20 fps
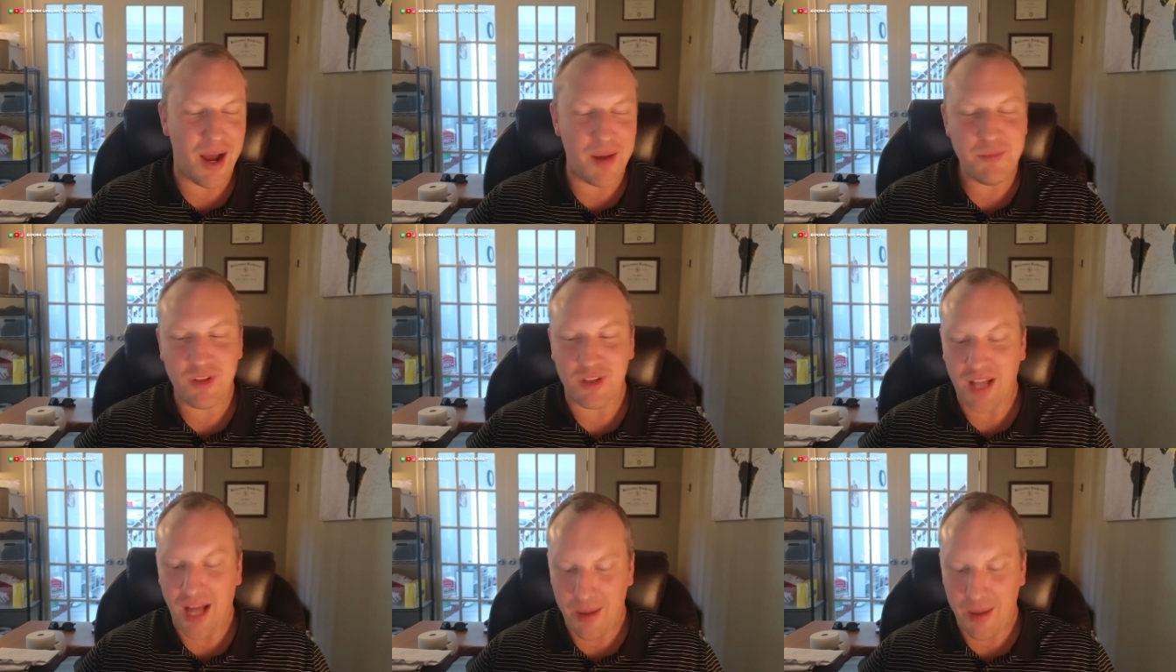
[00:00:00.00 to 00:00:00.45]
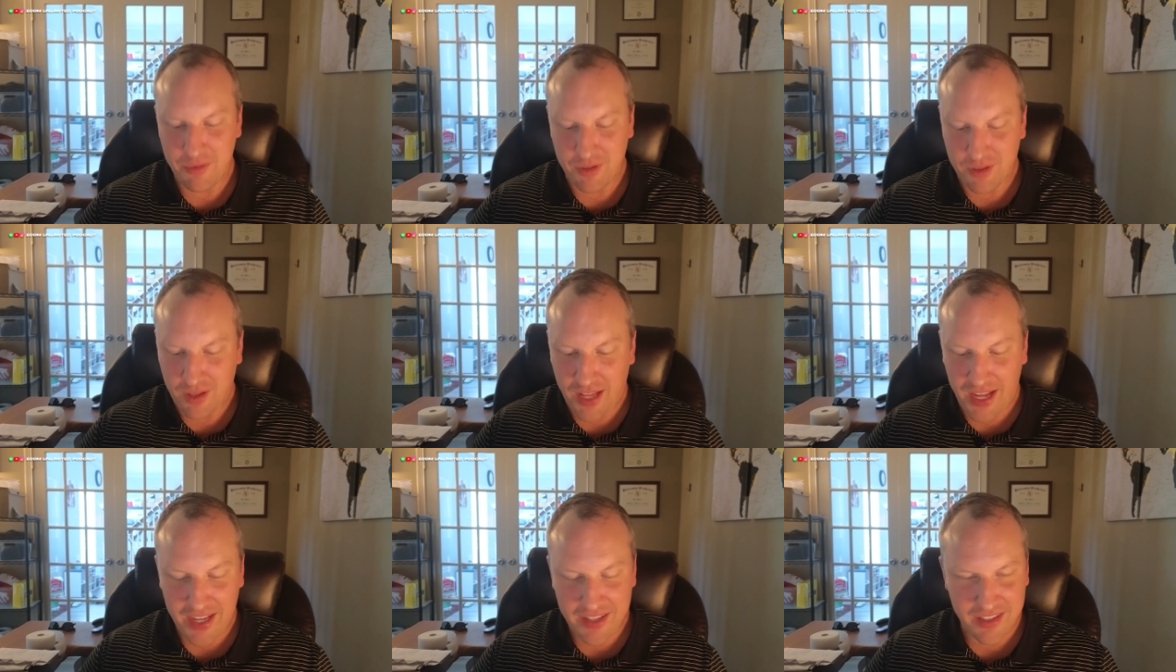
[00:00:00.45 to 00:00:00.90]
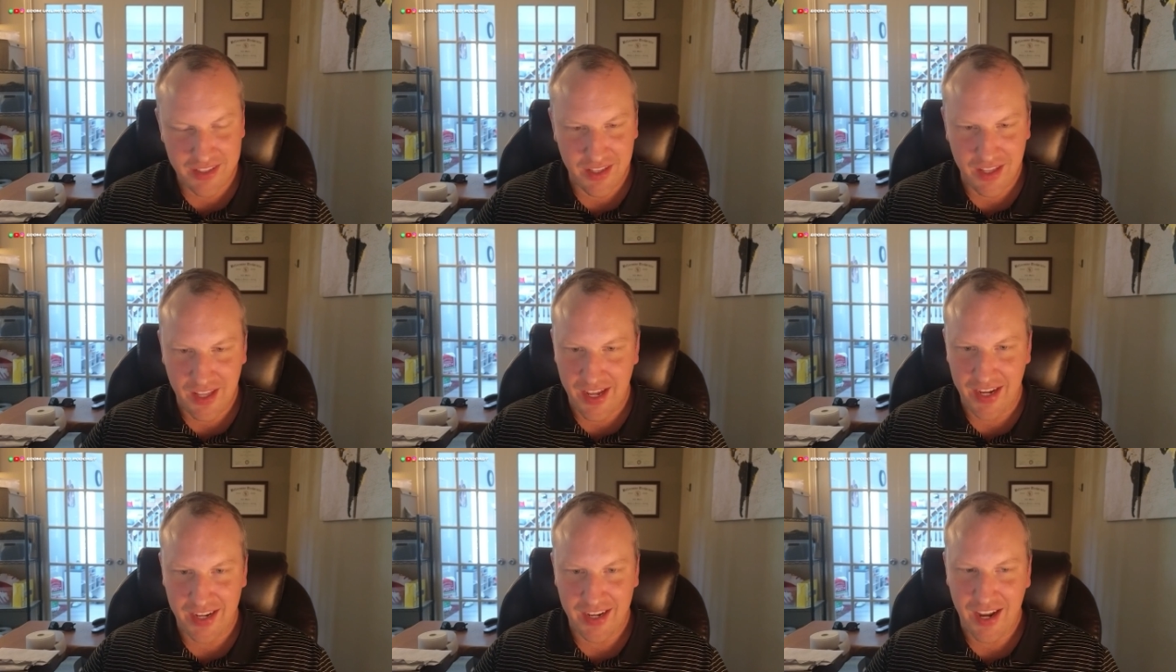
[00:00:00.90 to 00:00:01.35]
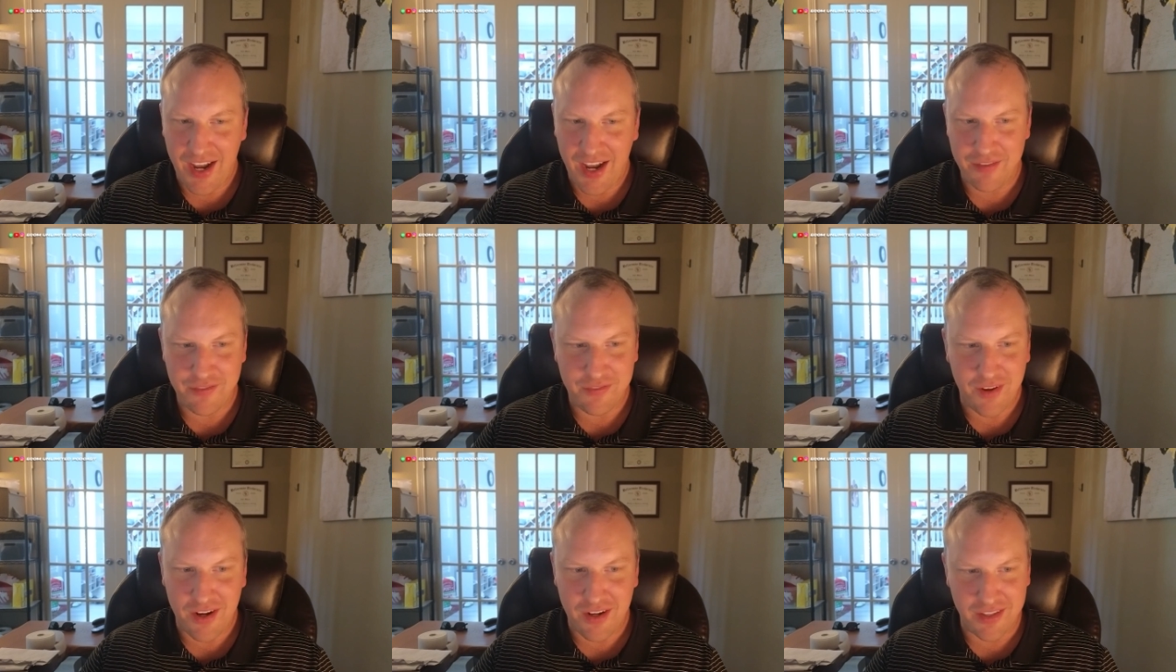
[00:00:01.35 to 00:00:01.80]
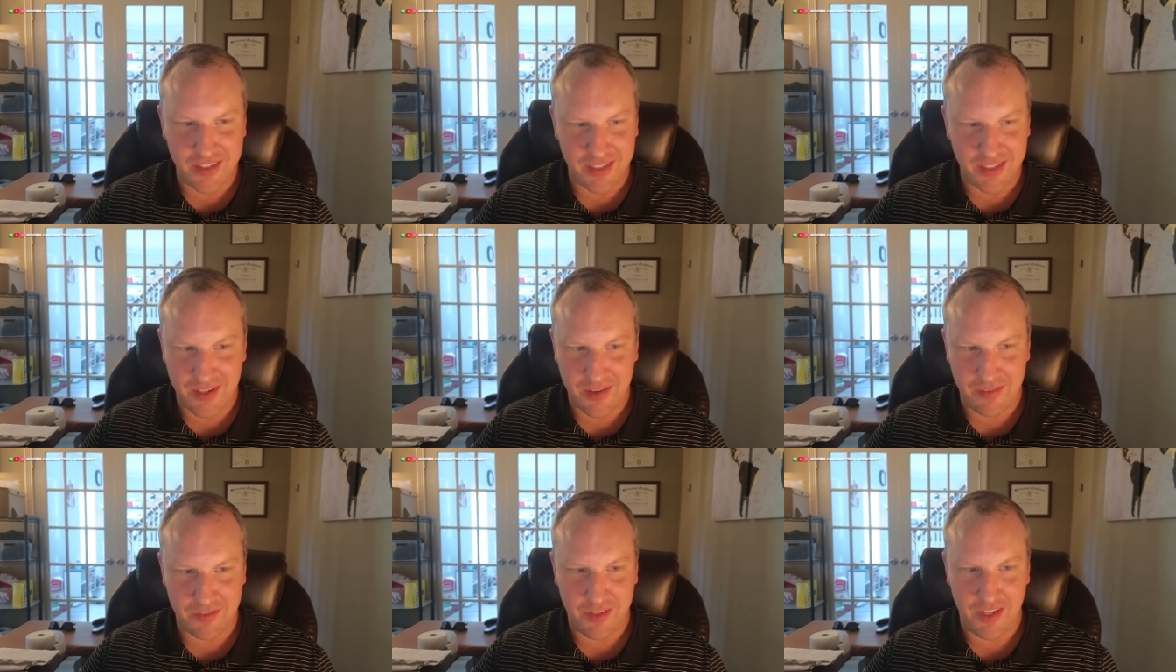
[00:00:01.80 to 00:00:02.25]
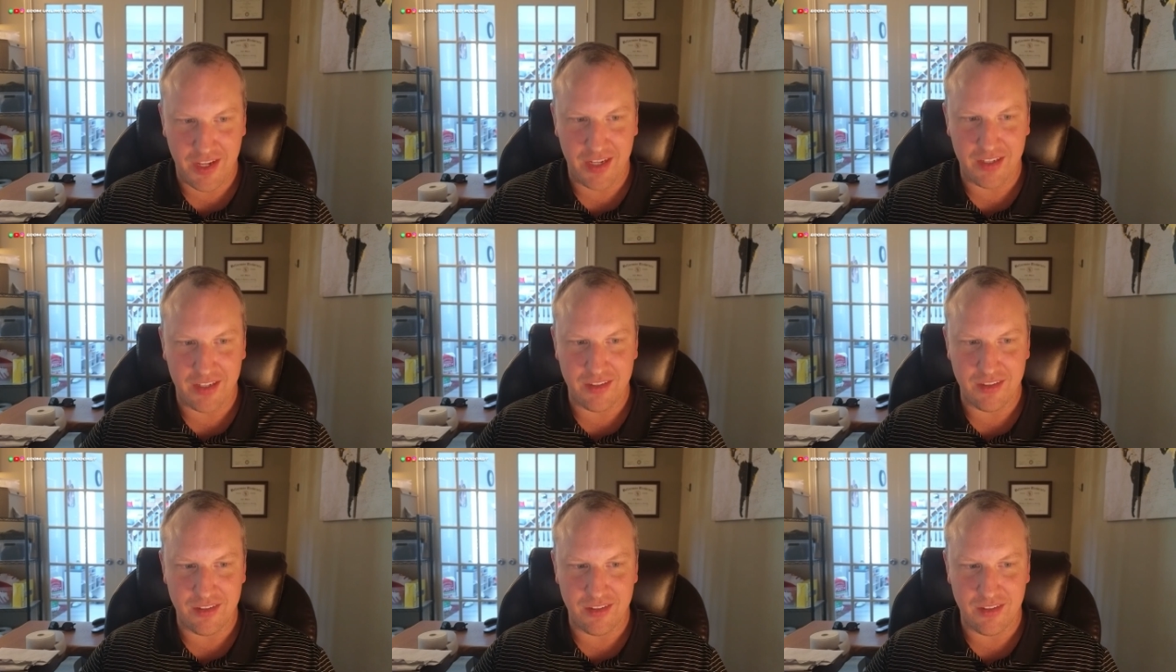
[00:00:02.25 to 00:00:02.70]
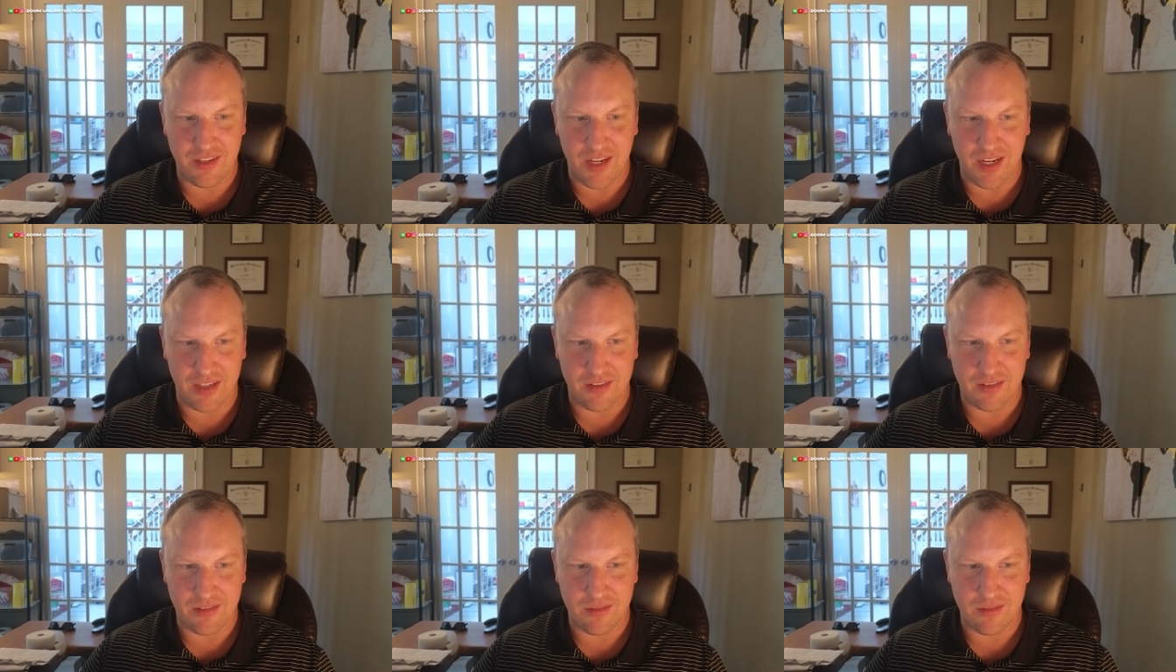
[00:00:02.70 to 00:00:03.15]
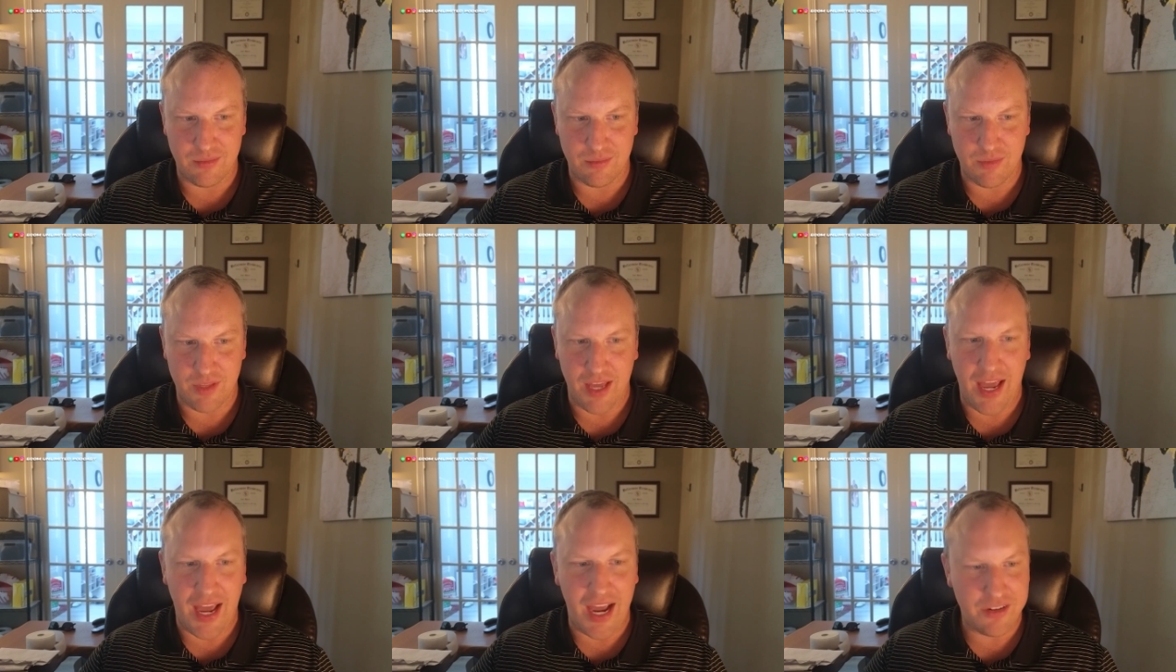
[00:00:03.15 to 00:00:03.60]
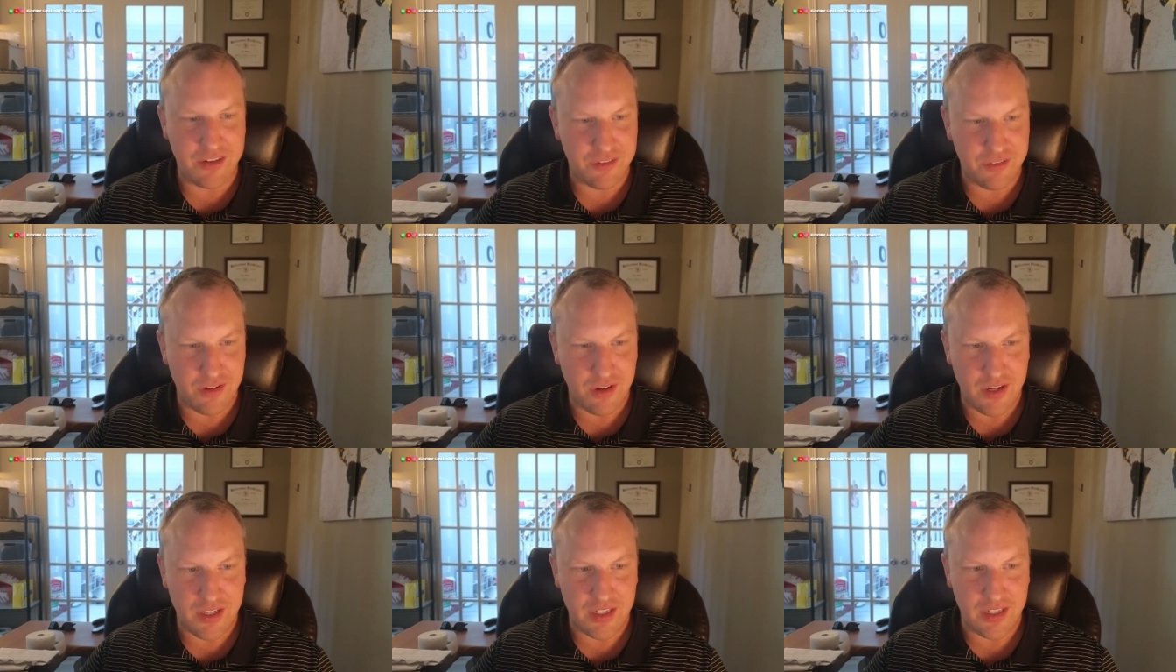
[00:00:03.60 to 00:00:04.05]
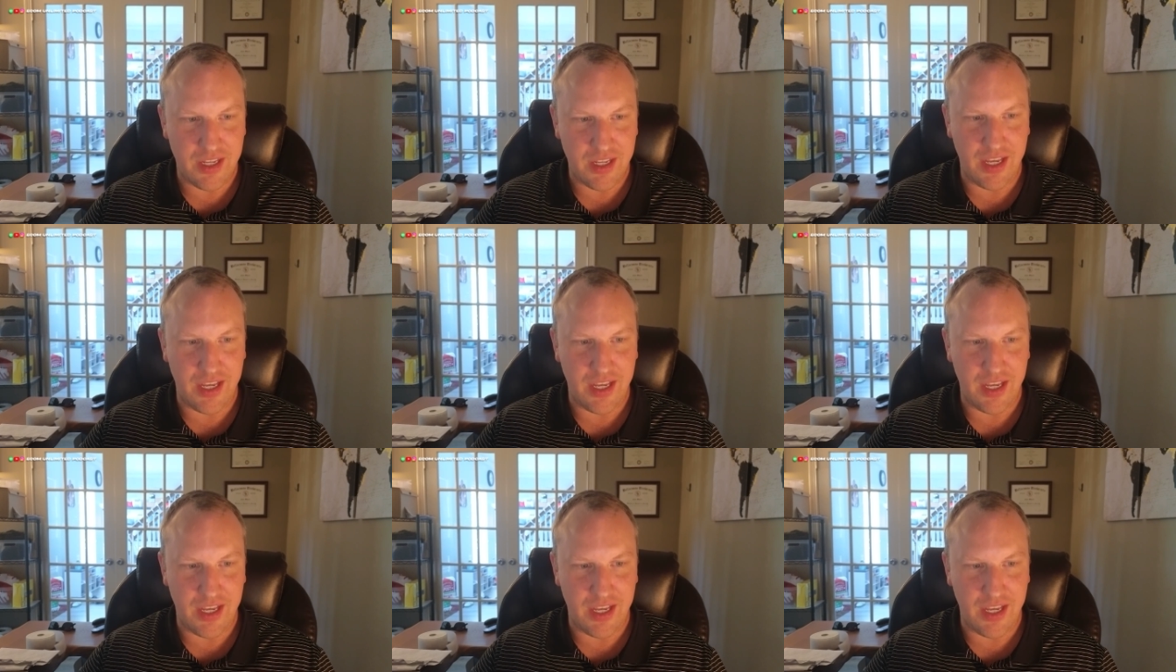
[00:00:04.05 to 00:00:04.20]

I'm, gl- I'm glad that like I finally have taken like the action on it,